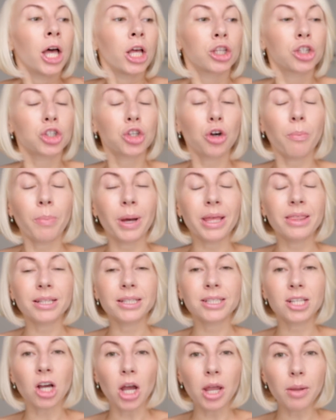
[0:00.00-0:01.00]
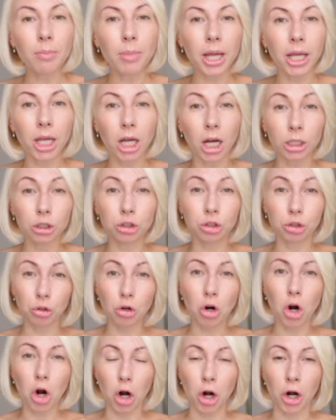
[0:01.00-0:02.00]
So by the time I got to
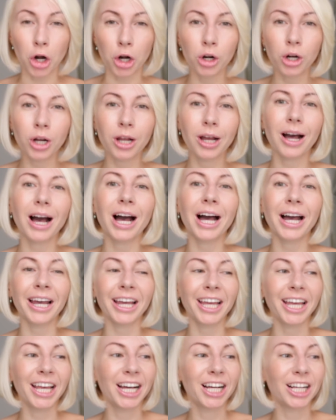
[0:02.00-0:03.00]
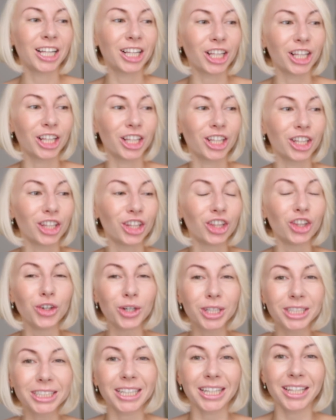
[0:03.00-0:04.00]
her, I
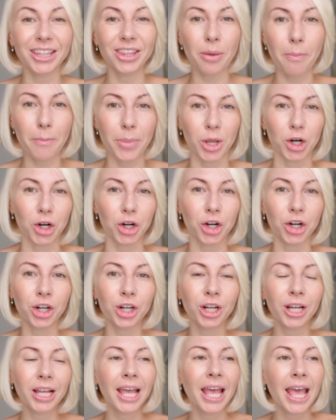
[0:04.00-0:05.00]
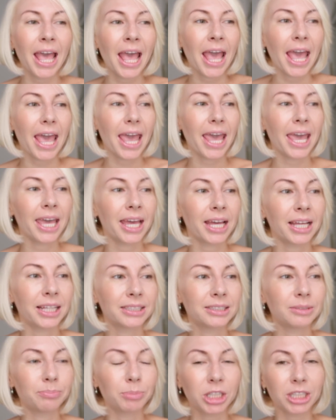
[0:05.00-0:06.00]
looked in the mirror,
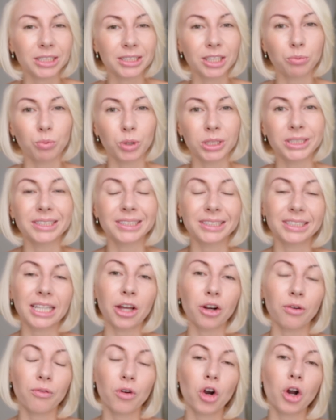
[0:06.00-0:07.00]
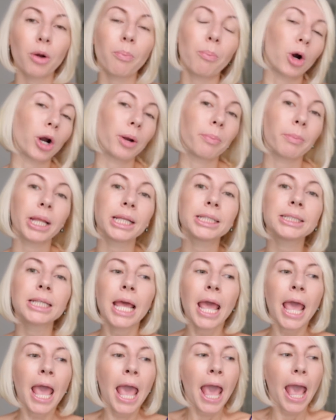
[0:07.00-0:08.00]
and because it was inside of her apartment,
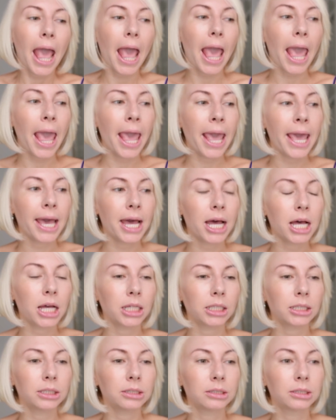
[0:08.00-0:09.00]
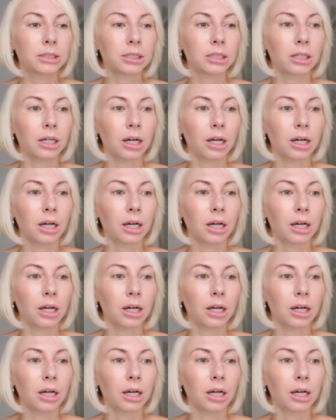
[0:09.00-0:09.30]
and